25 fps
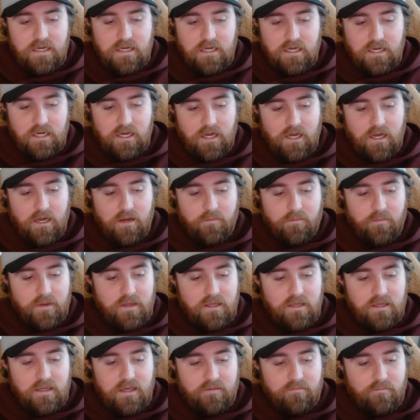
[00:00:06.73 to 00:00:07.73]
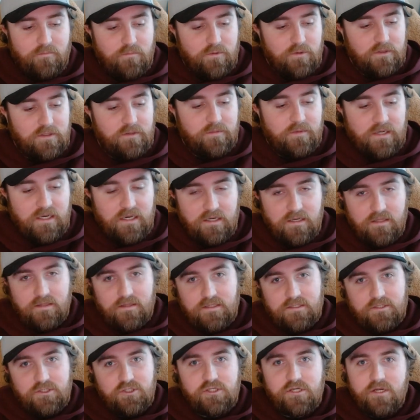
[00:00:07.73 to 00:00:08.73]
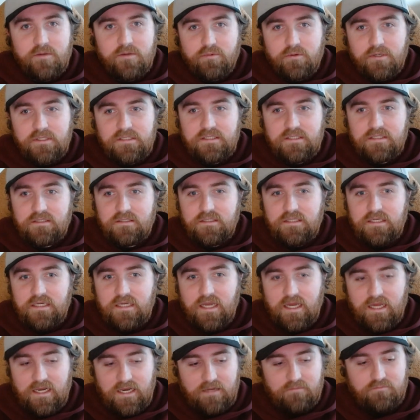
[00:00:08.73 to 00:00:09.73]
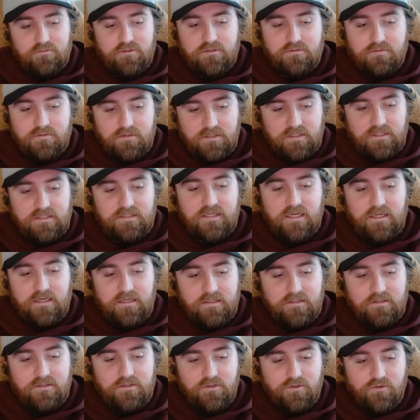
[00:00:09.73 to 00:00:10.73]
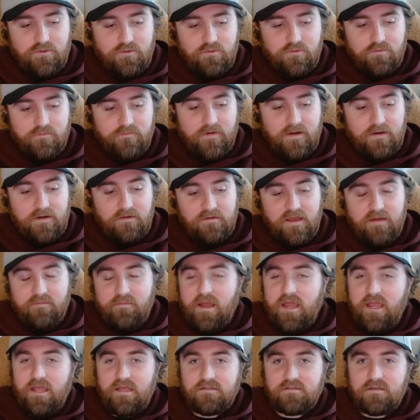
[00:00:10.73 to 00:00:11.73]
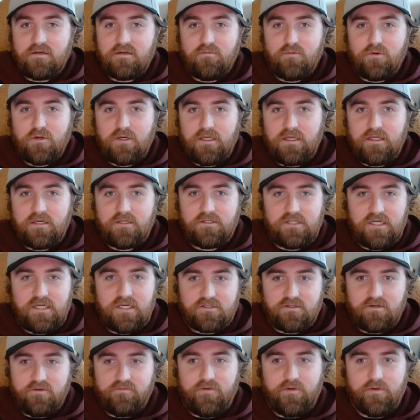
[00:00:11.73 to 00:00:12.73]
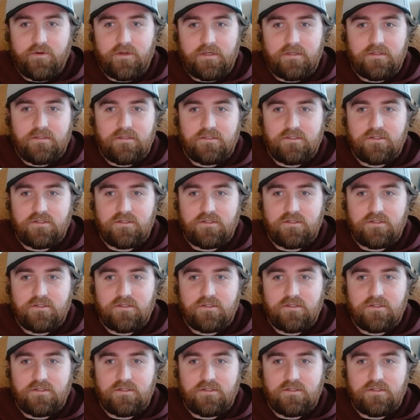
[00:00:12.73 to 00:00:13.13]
I've really been into the ship recently, and I'm just really excited to finally have my hands on one and get a chance to review it.